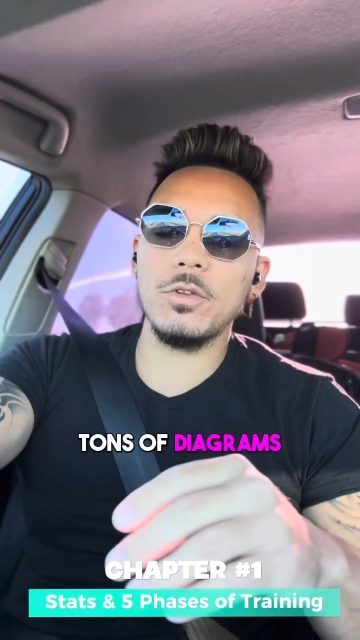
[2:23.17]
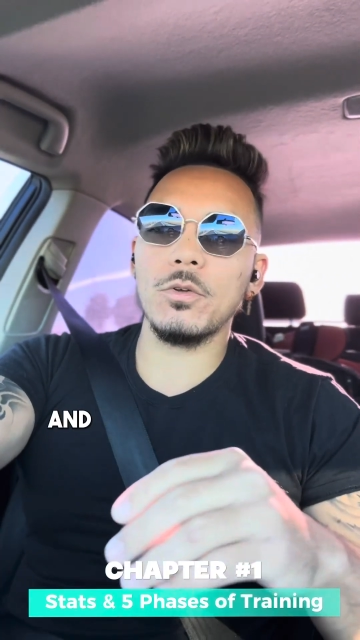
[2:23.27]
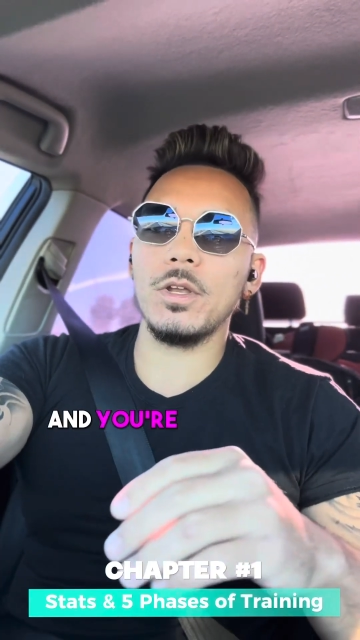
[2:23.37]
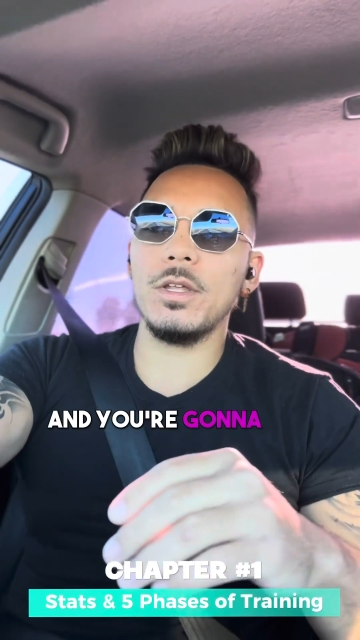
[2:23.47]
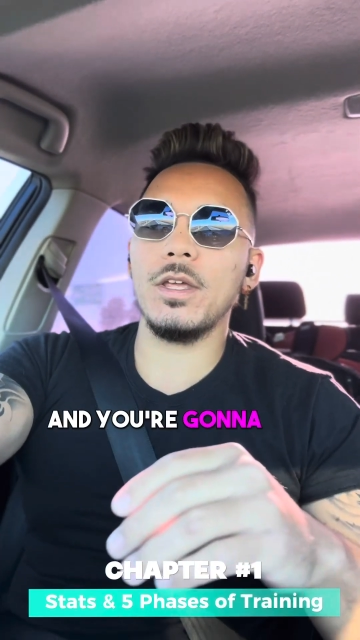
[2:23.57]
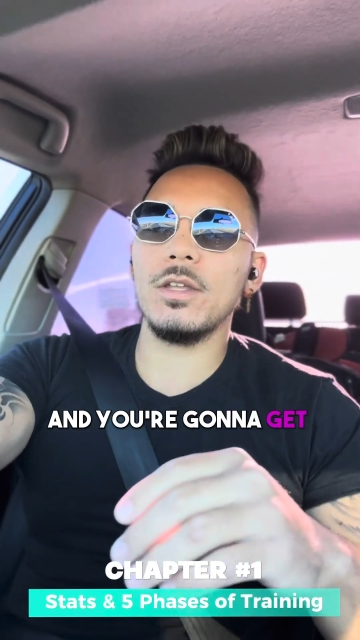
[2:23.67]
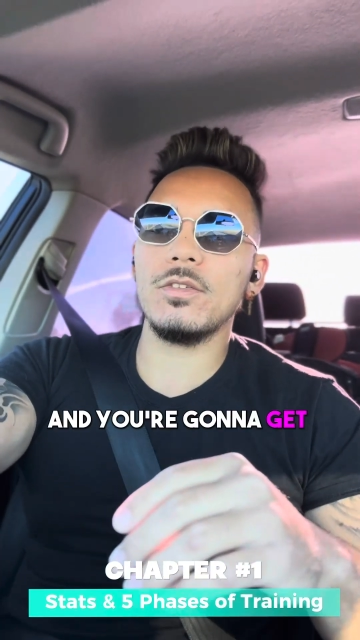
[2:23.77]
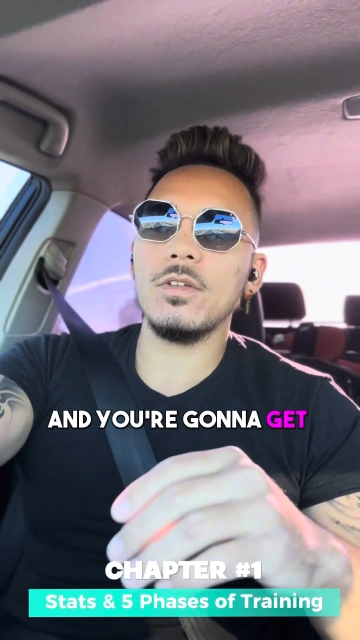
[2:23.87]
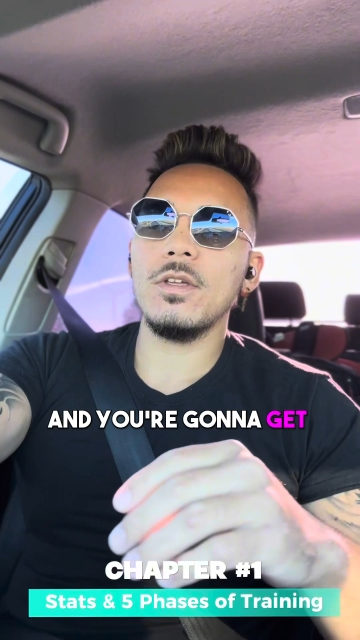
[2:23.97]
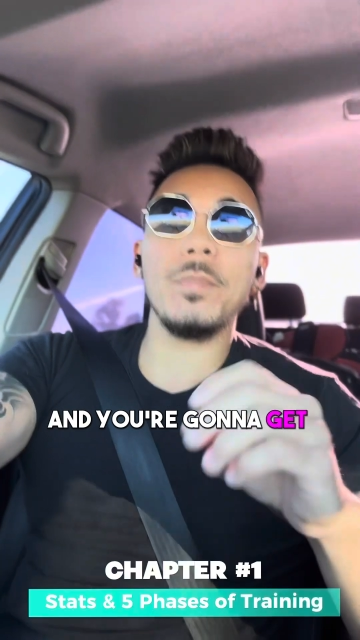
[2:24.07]
and you're going to get
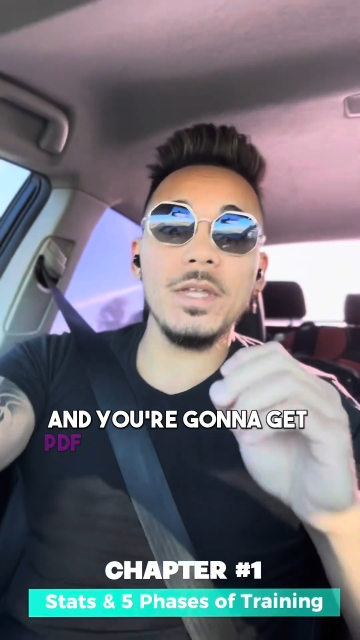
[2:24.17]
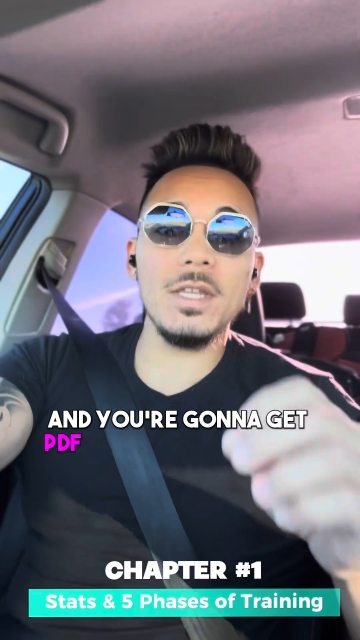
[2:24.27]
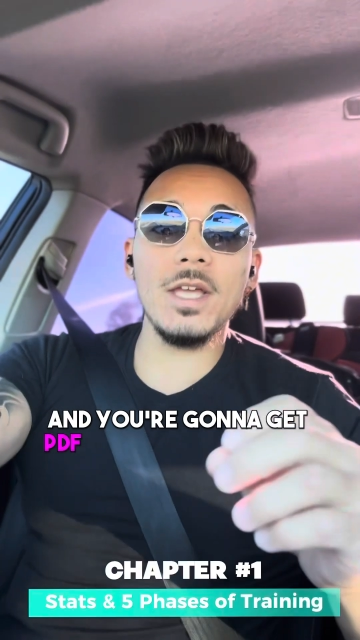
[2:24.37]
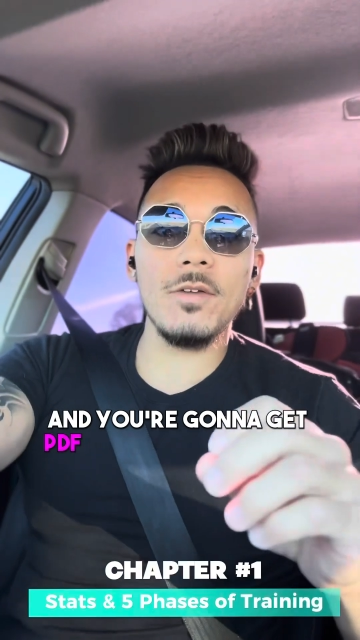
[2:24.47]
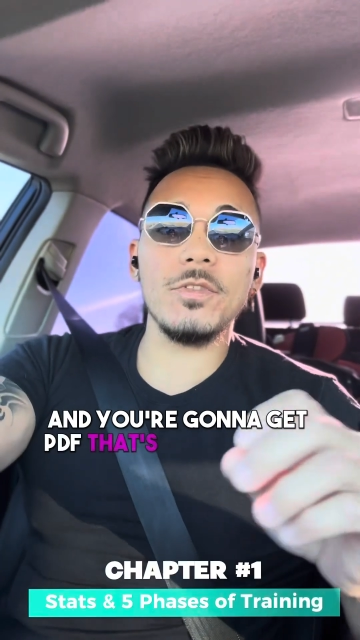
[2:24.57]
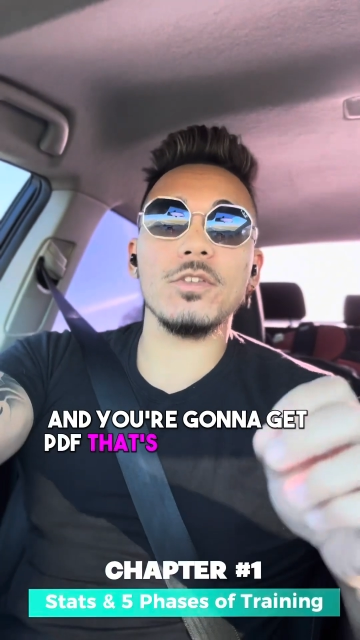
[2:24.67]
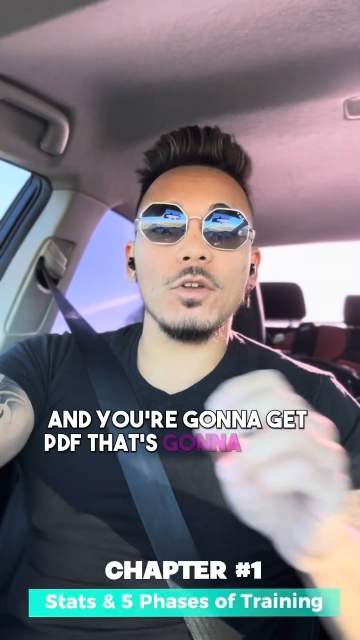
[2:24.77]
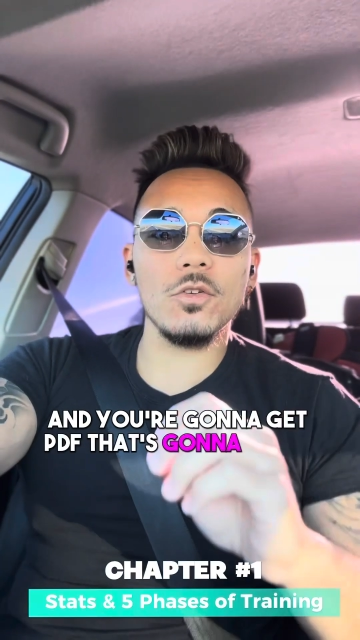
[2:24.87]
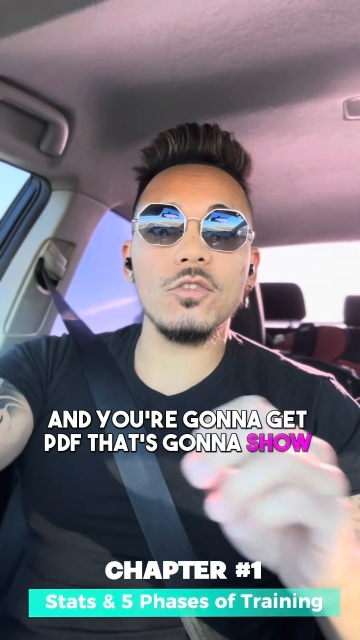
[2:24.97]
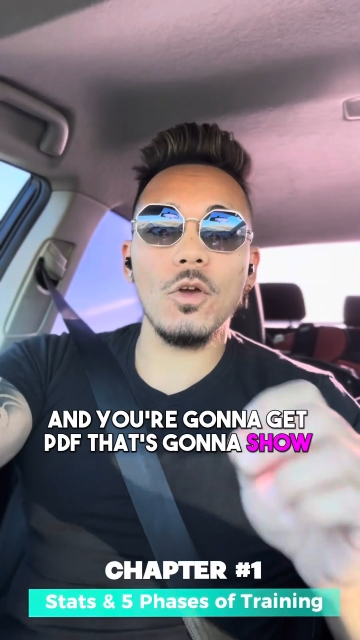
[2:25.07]
a PDF that's
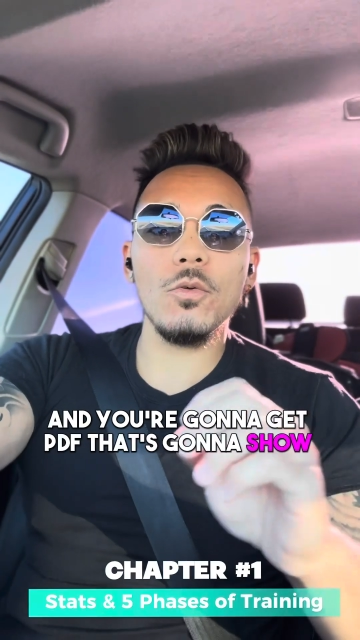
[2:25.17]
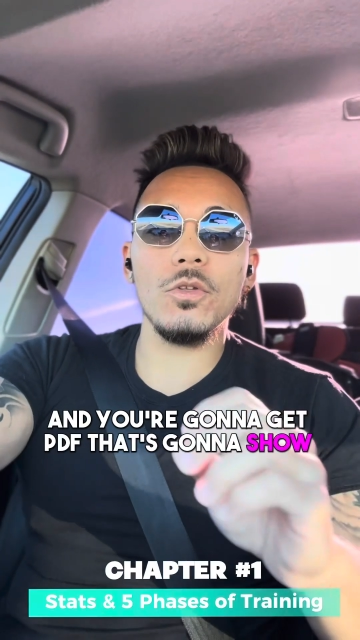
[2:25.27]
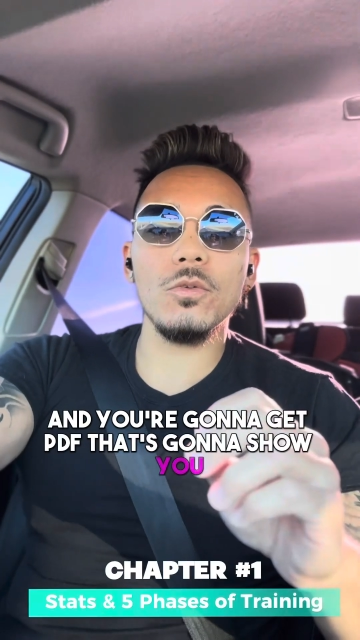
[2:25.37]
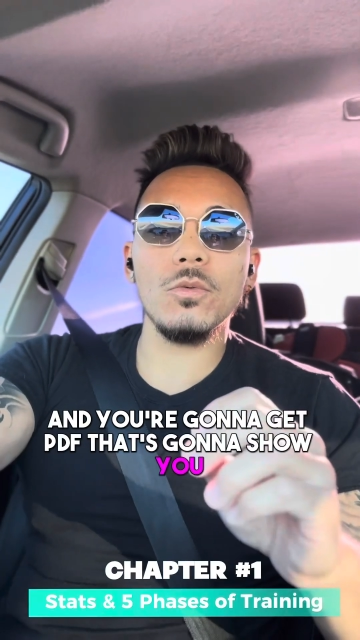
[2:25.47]
going to show you